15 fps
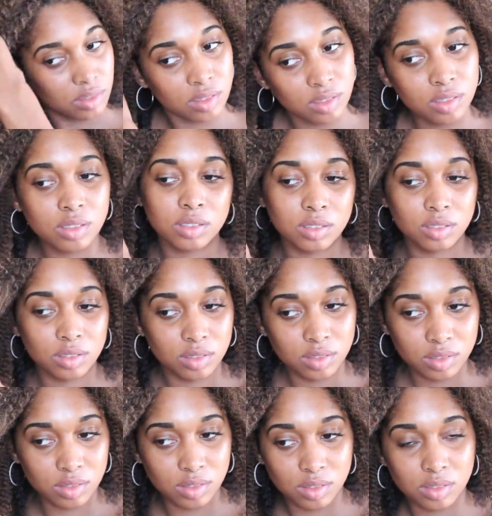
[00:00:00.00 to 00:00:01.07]
cutting the
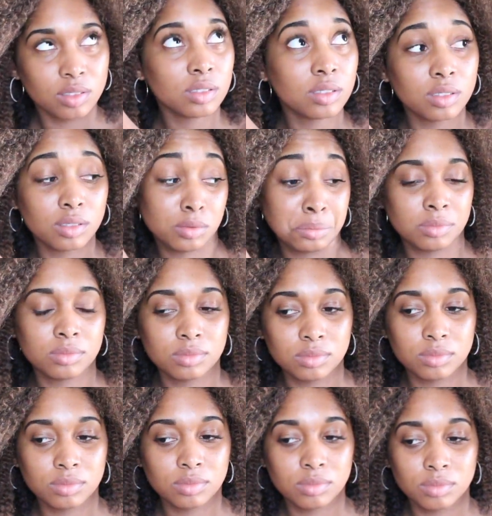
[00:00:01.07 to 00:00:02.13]
other side.
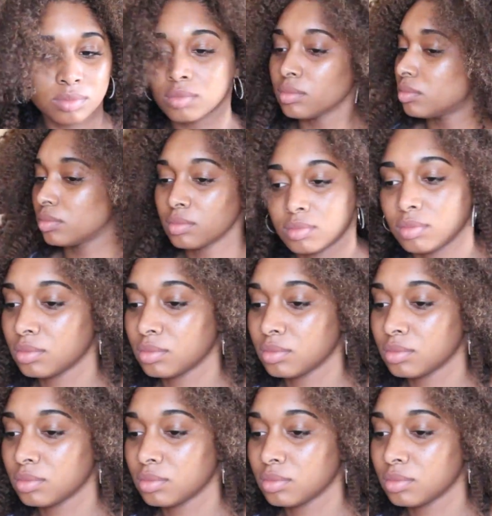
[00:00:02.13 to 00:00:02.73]
And